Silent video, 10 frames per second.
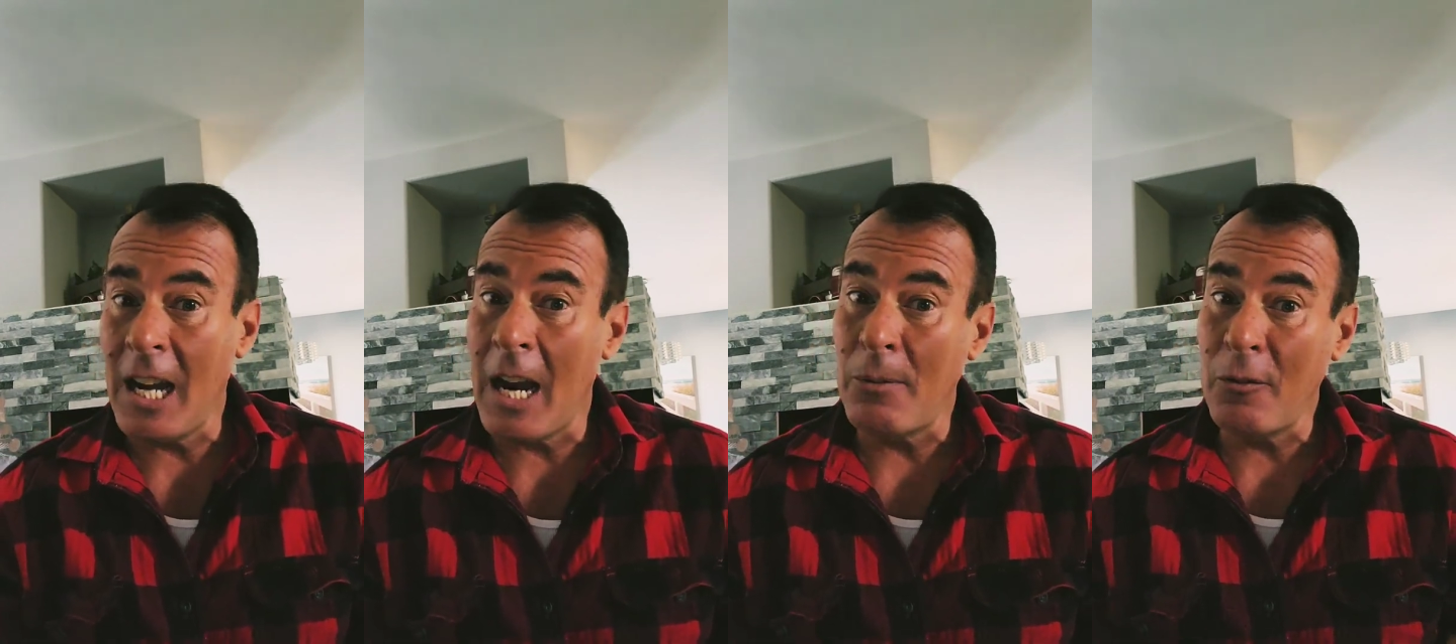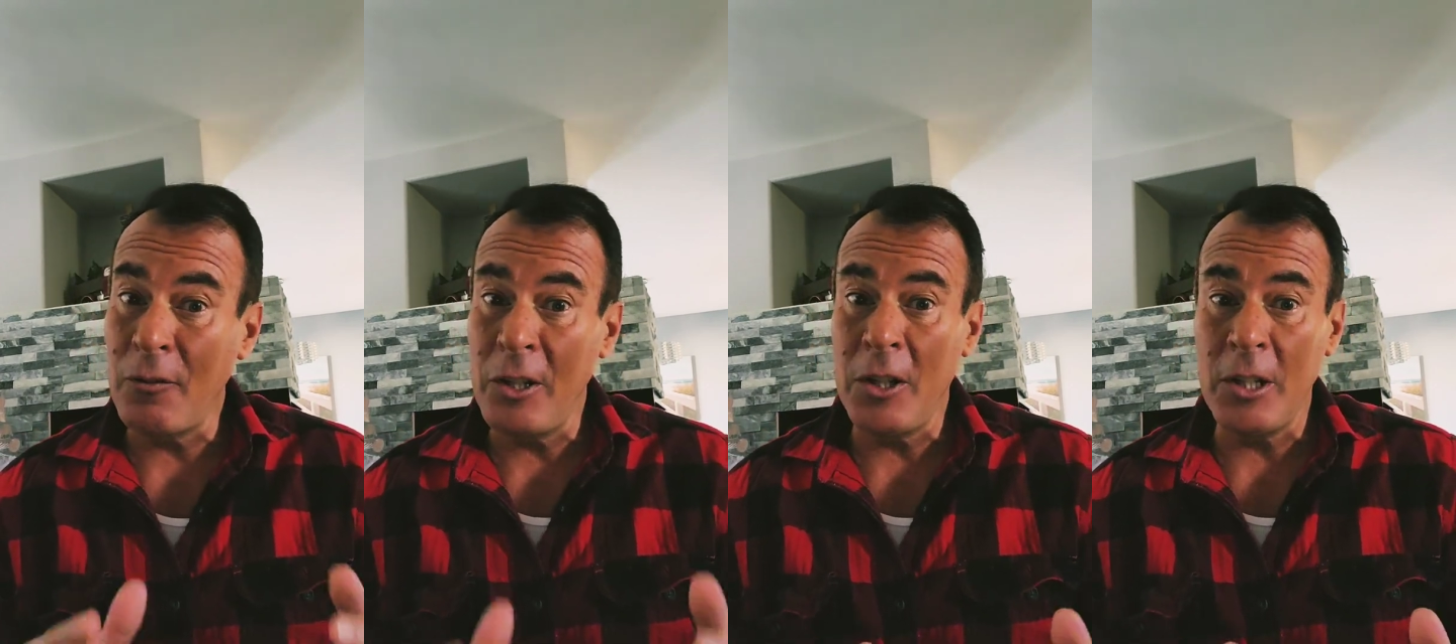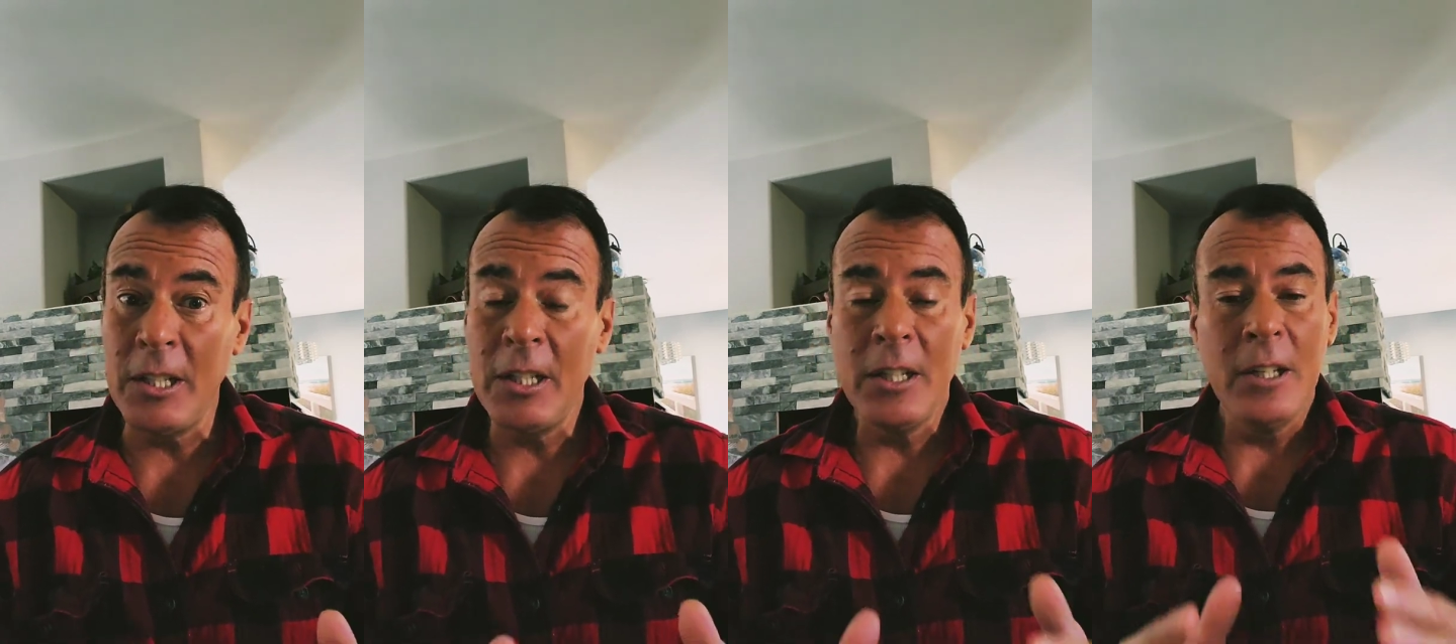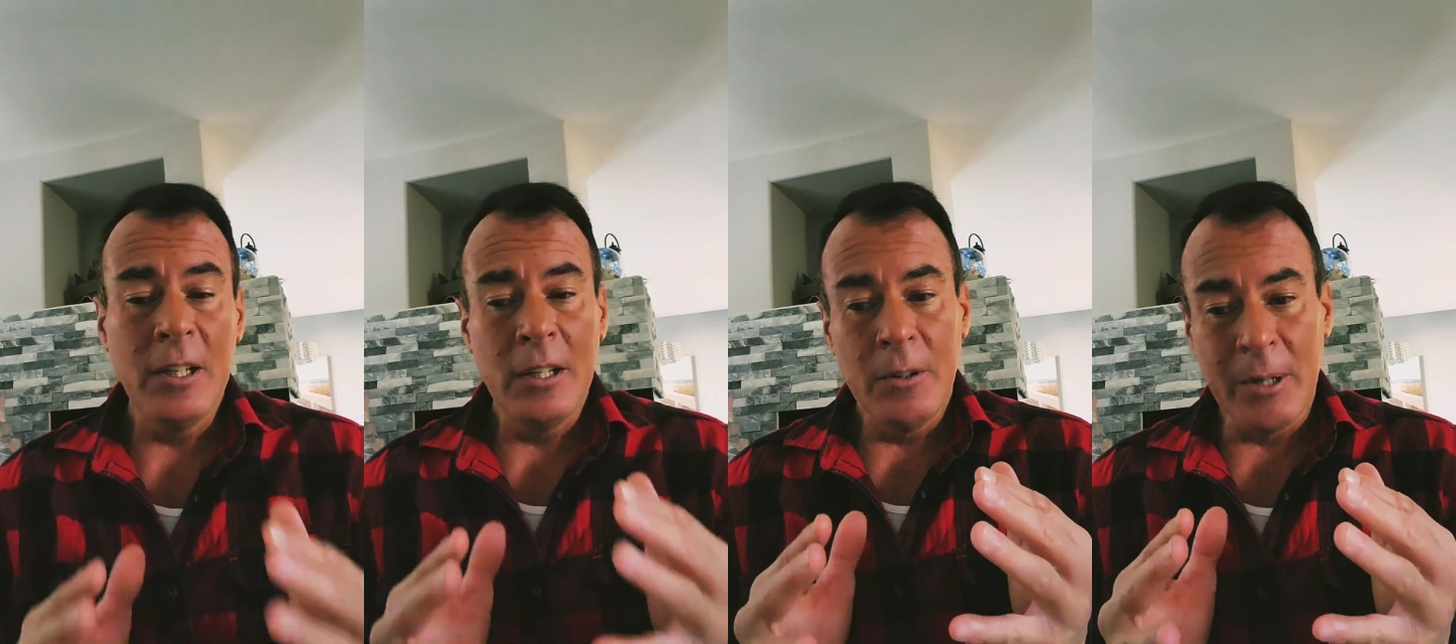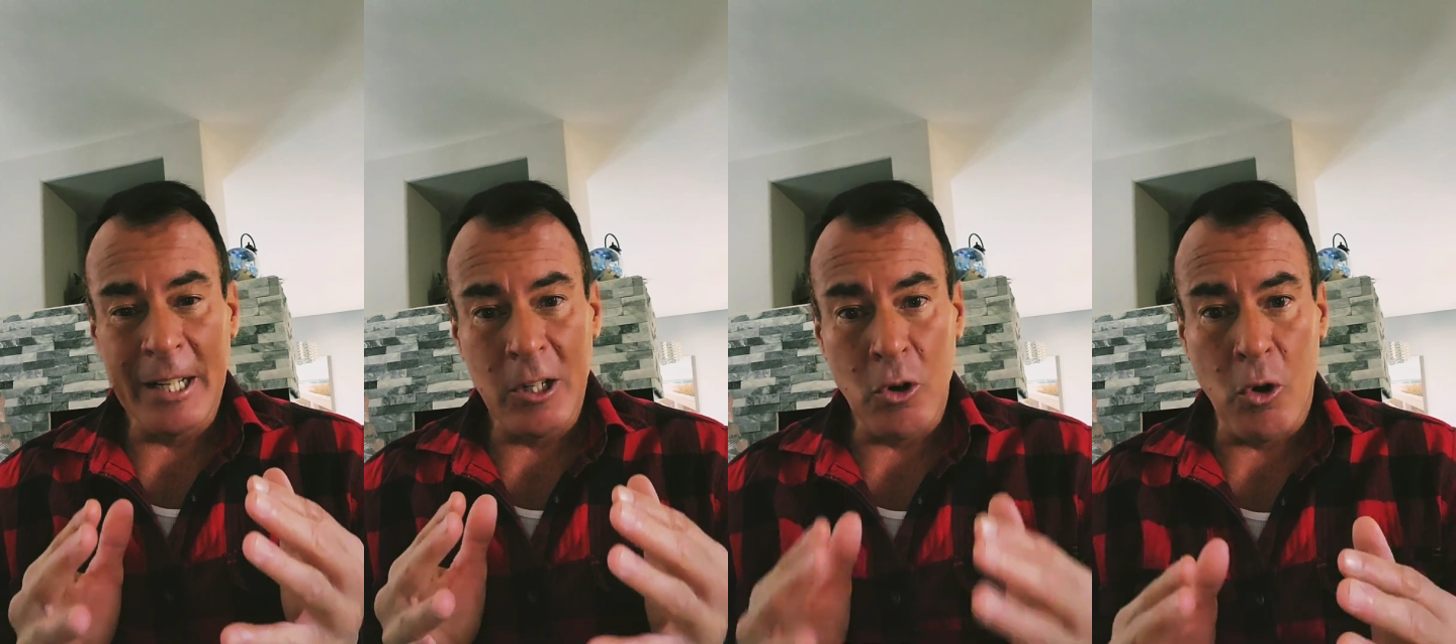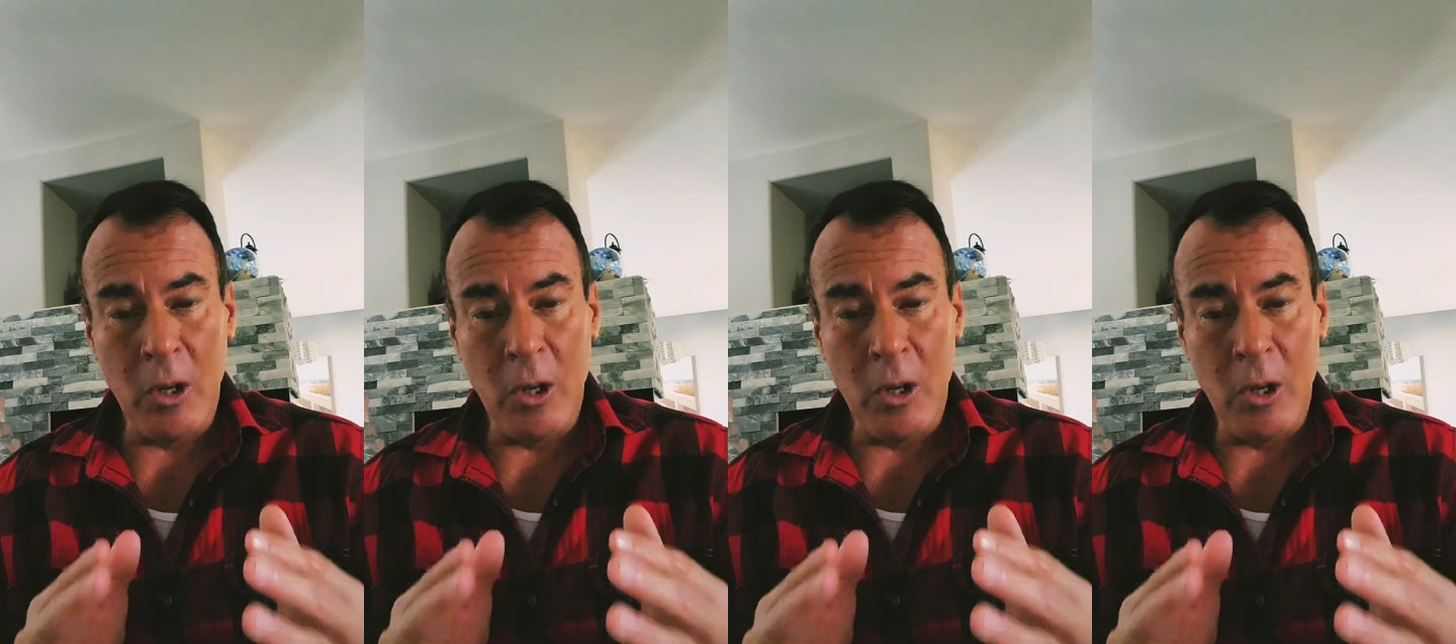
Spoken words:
I have a feeling we're going to hear a whole